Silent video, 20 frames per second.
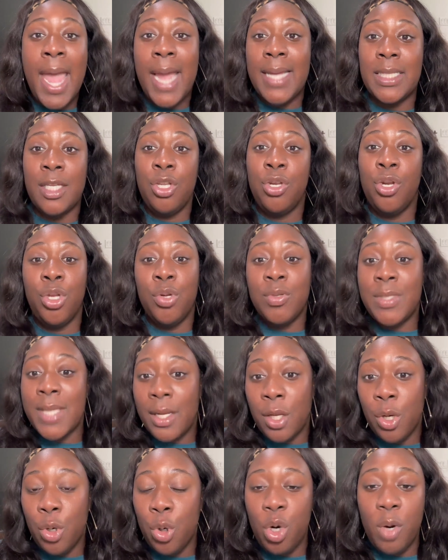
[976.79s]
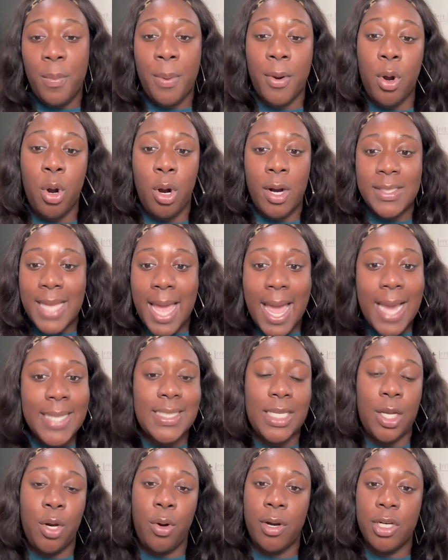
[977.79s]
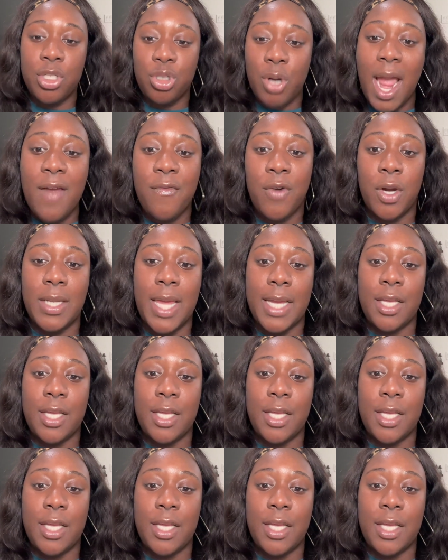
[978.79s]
And then, you know, you take an Uber or a taxi or a driver.